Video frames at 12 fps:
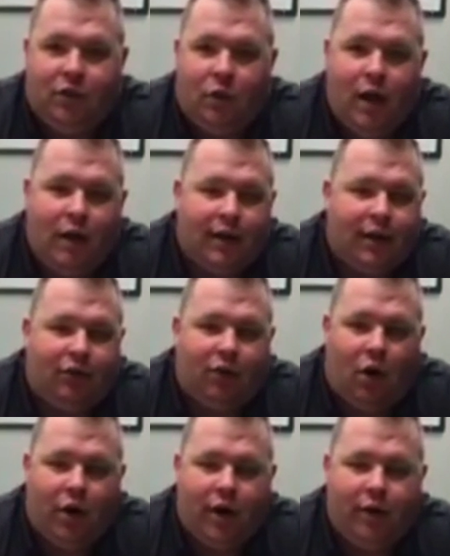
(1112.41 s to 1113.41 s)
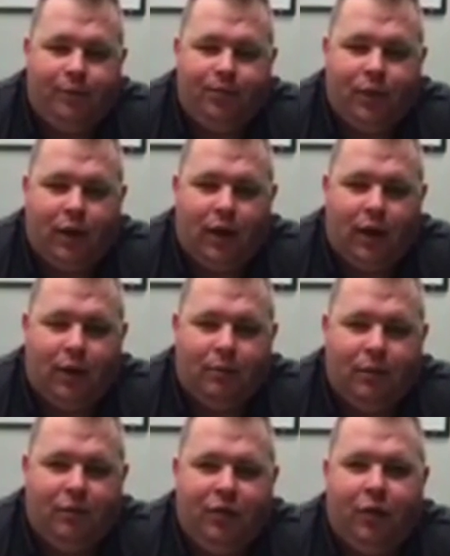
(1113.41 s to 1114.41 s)
Guys, gals, go out, get started.
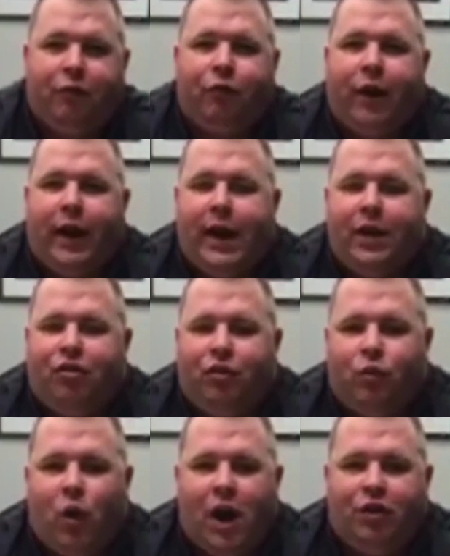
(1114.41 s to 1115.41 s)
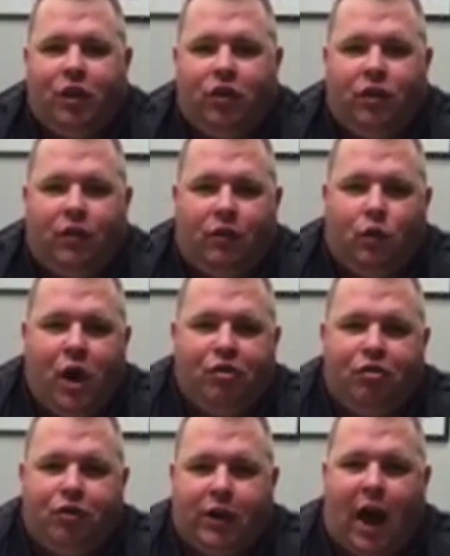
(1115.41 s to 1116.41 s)
Um, feel free as you watch
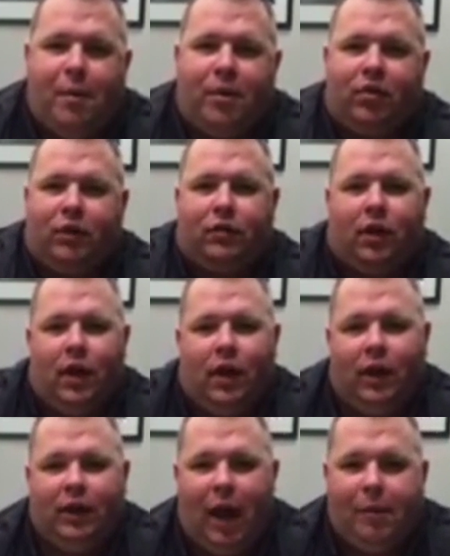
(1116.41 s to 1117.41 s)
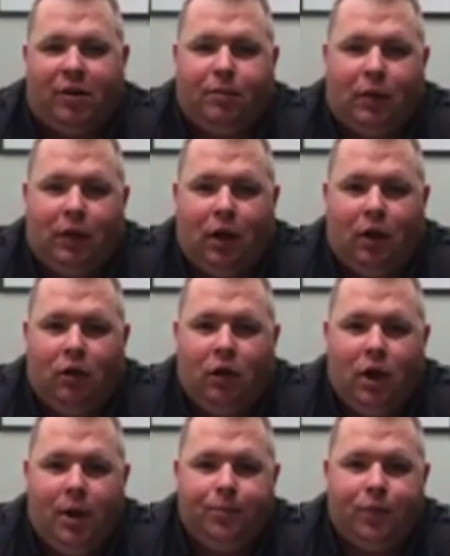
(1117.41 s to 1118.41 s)
this, if you have questions or comments, leave
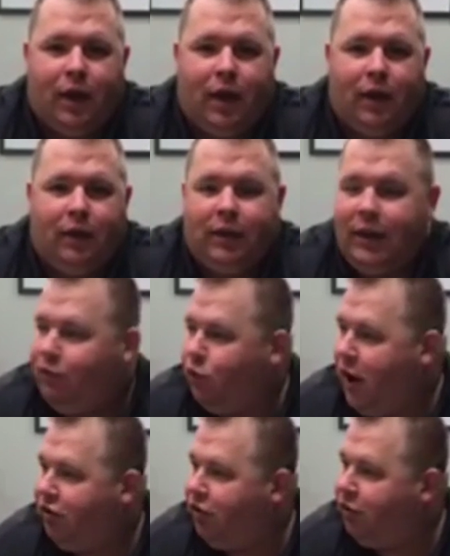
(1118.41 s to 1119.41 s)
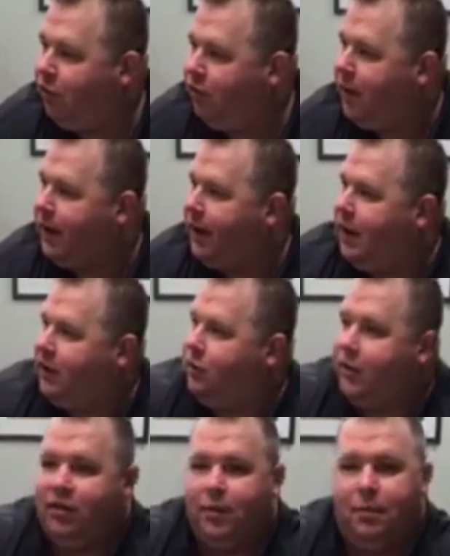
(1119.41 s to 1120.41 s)
comments below. Uh, leave questions for
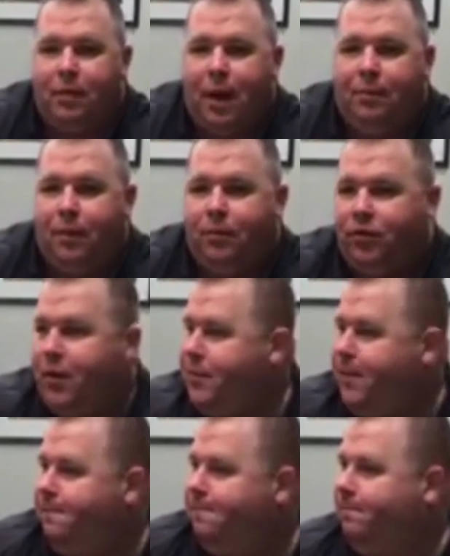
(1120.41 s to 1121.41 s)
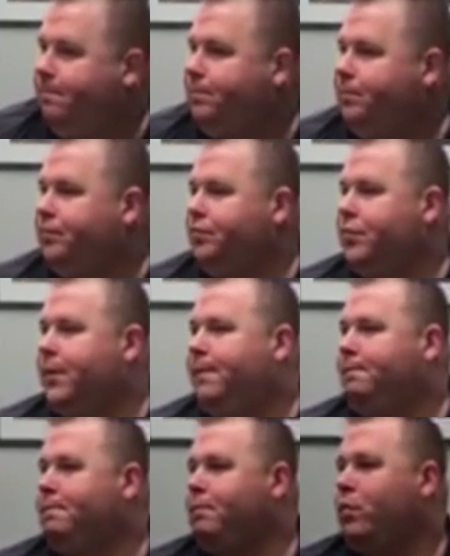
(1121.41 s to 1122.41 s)
everybody else. We had somebody pop up or something. Joe
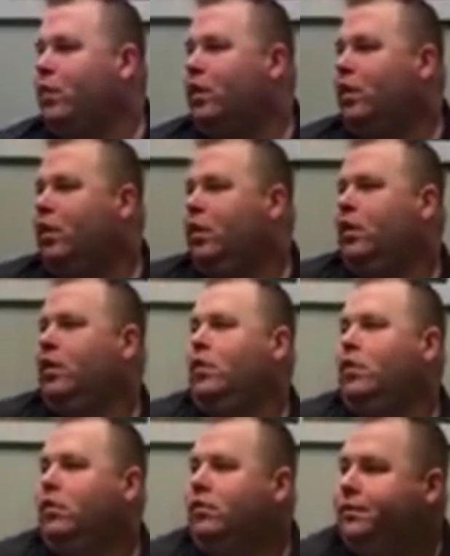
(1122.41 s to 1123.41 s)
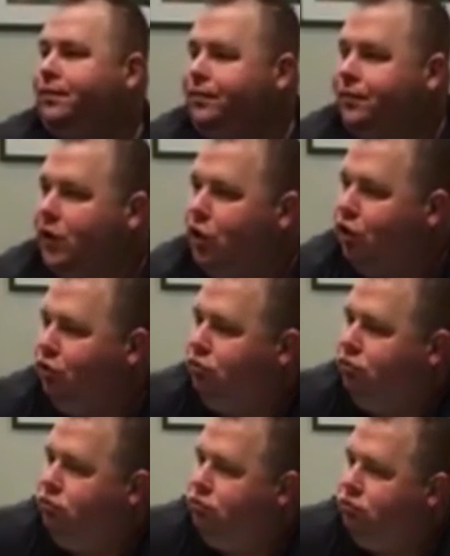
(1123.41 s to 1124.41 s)
Silva wants to know where can he start?
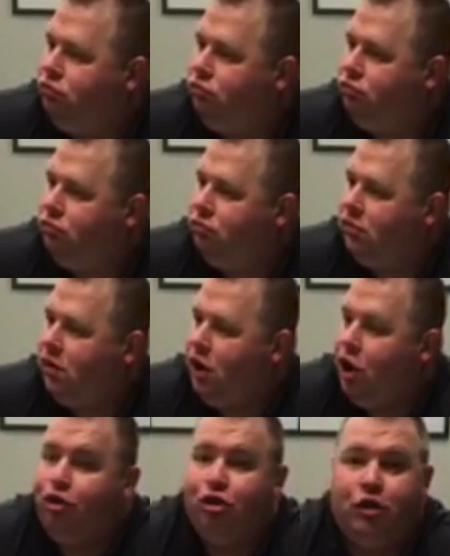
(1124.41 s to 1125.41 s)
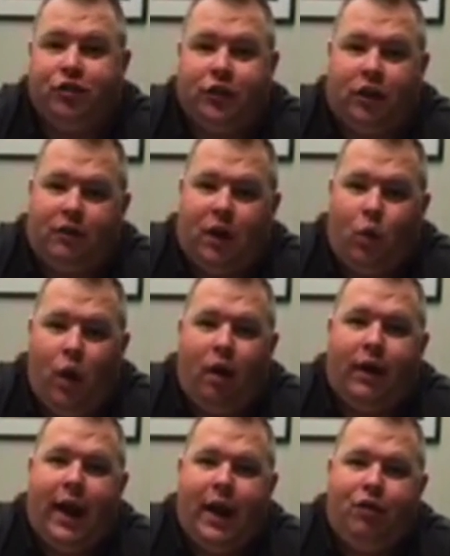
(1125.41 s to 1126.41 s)
Who? Joe Silva. Joe
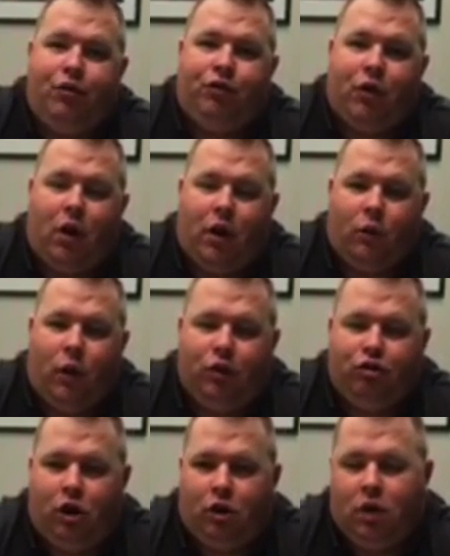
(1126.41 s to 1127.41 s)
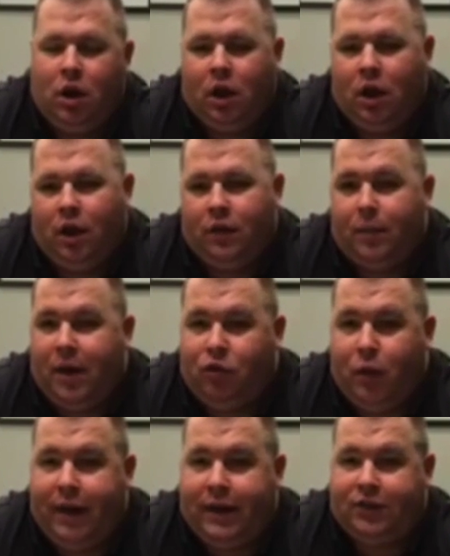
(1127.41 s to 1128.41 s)
Silva, where can you start? Well, Joe,
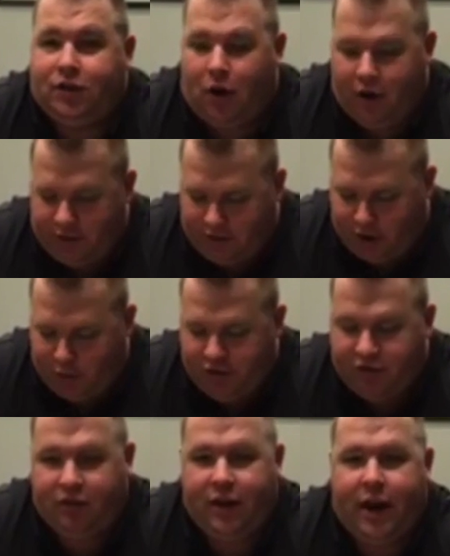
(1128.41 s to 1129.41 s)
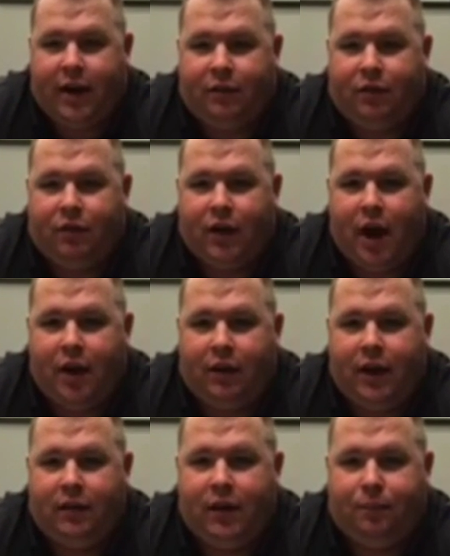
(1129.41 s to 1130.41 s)
the best way to get started is like we just said.
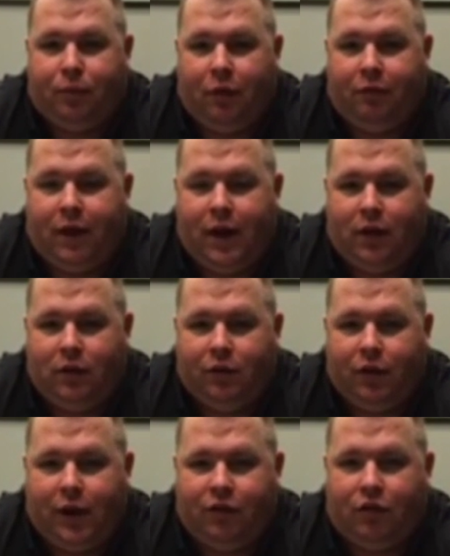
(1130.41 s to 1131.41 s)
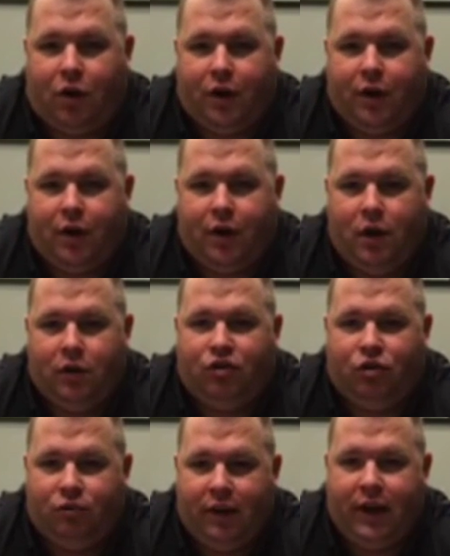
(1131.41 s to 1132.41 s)
If you've got a LinkedIn profile or if you get
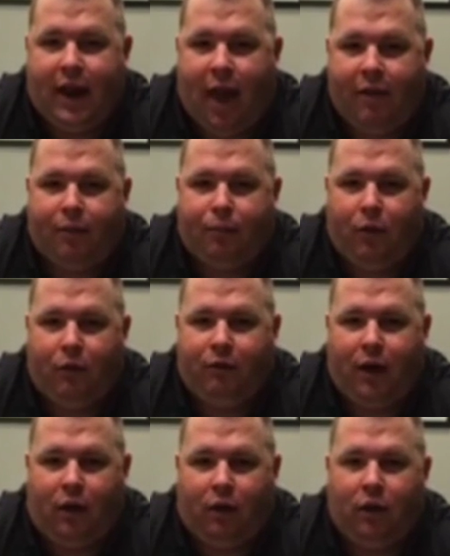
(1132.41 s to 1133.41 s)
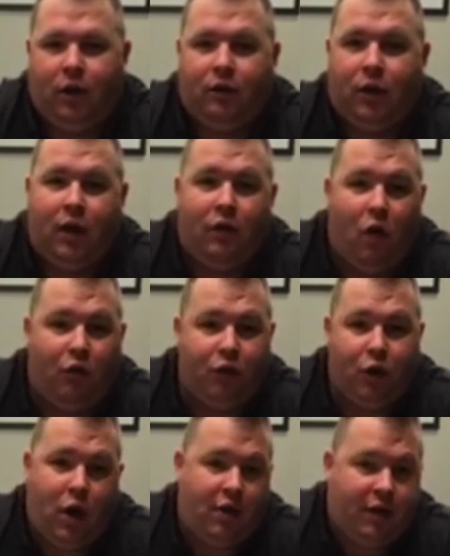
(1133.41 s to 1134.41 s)
started in notes, you need to have a profile.
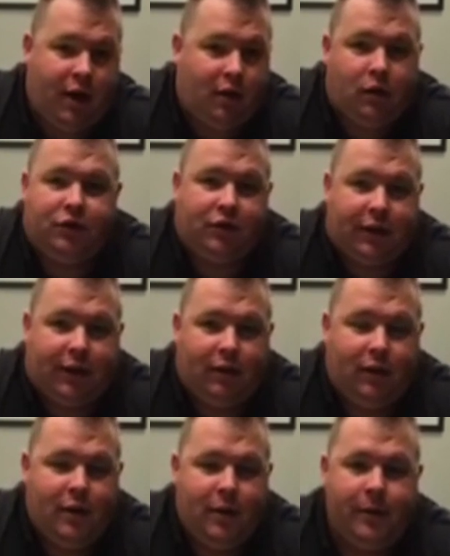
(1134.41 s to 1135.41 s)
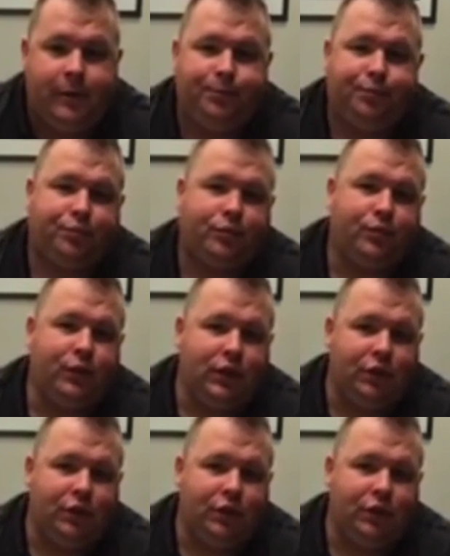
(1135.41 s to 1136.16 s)
If you have, hopefully you have an LLC.